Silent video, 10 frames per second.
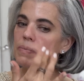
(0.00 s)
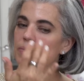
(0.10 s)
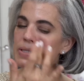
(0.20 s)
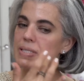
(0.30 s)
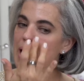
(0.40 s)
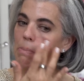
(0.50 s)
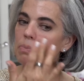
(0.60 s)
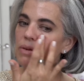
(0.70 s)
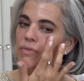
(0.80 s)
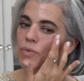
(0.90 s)
step
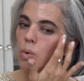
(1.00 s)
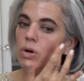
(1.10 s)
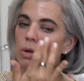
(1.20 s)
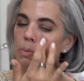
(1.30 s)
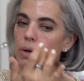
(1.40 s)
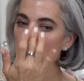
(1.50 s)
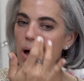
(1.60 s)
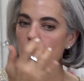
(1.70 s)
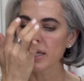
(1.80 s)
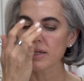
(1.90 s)
before you put
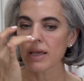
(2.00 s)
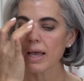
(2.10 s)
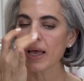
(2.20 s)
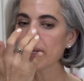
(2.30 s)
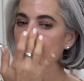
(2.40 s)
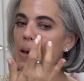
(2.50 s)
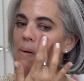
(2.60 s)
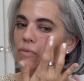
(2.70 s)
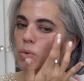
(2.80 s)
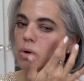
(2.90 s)
on any
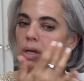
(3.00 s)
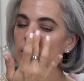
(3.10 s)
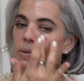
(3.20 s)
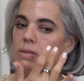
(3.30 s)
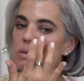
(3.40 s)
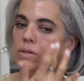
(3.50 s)
of your con